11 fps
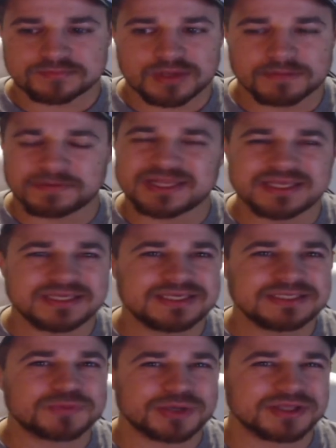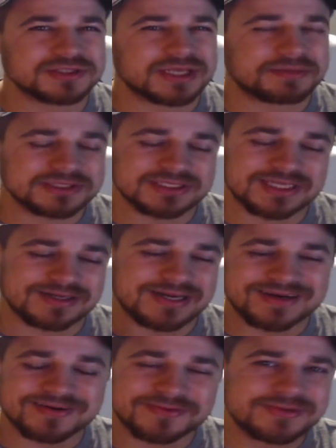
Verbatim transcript: but he he's one of those I'm just like I don't